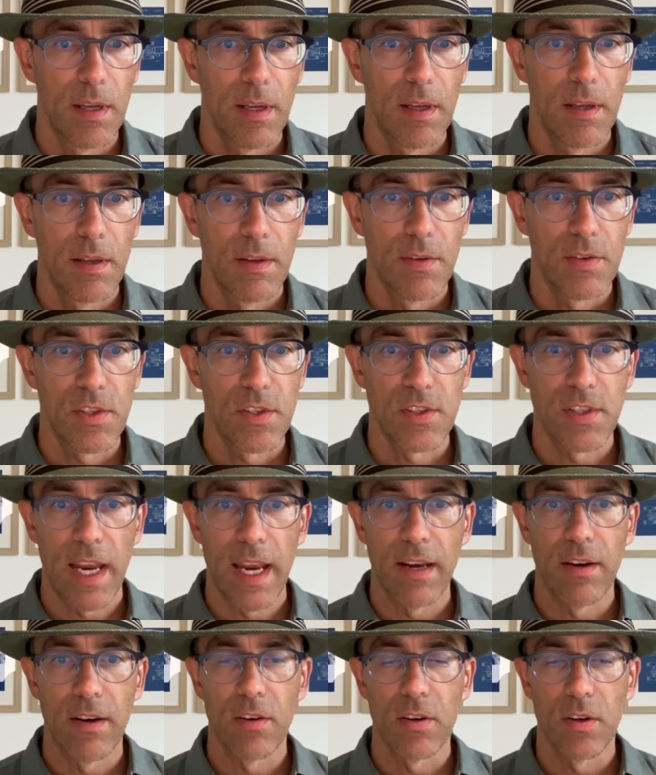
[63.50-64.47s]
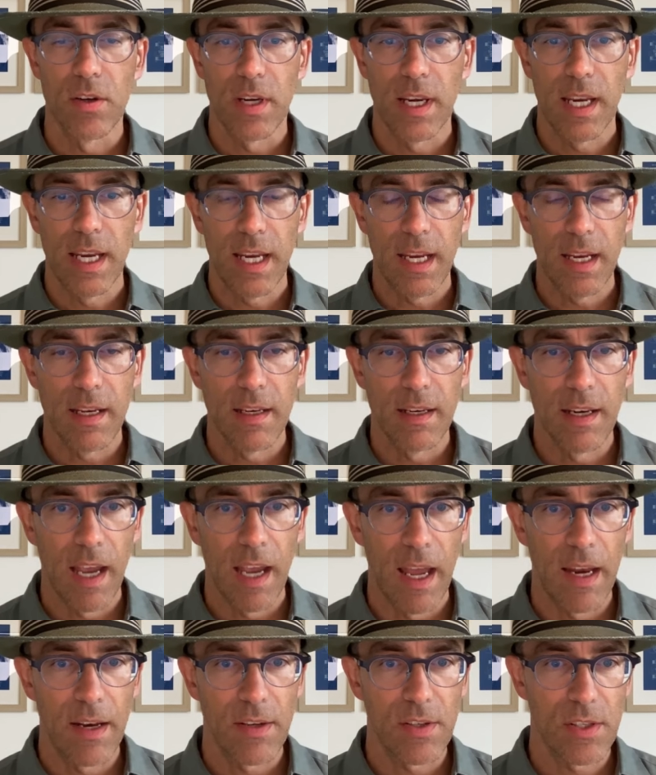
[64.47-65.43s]
standard kid
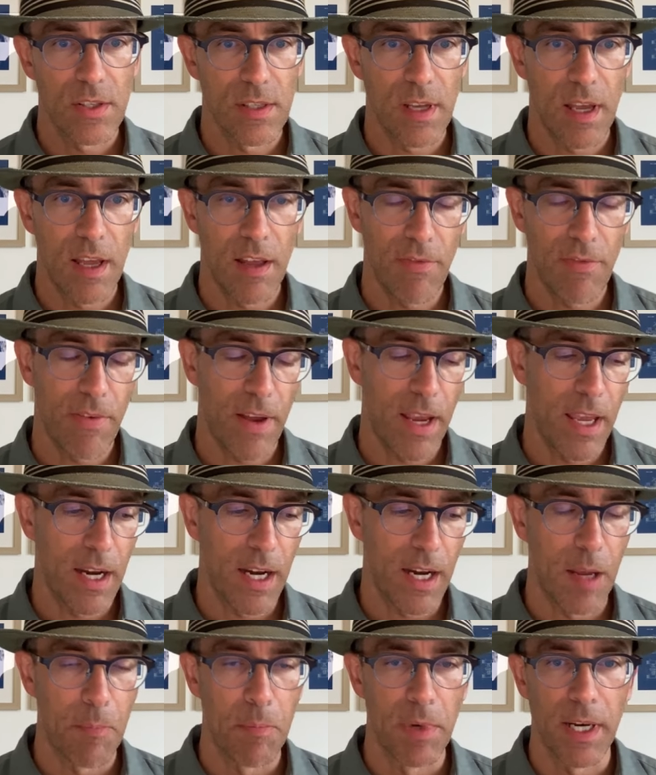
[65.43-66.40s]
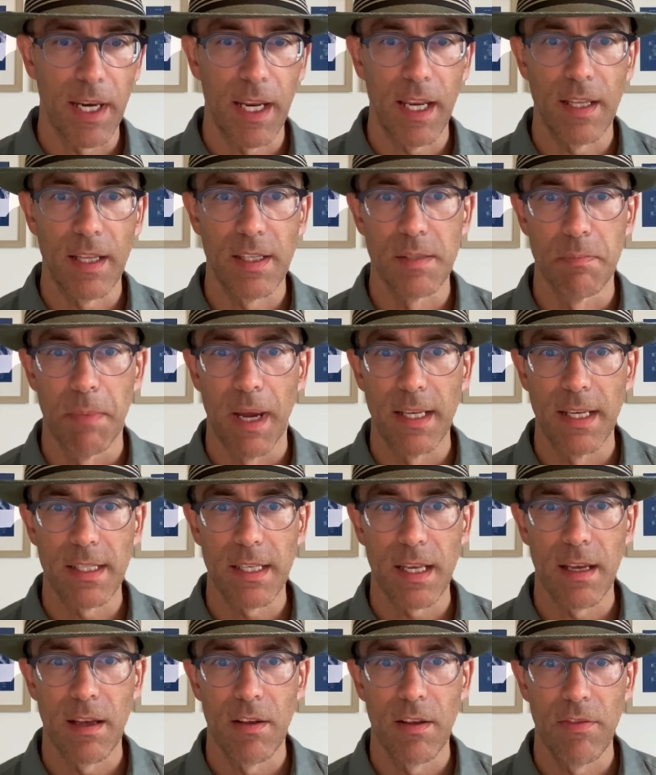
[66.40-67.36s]
kind of stuff. I had a couple of kids
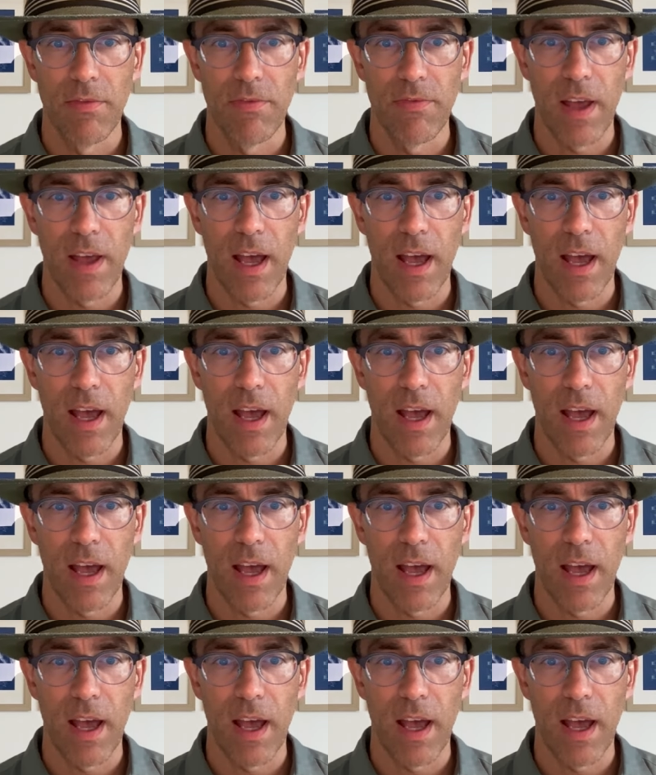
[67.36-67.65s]
myself.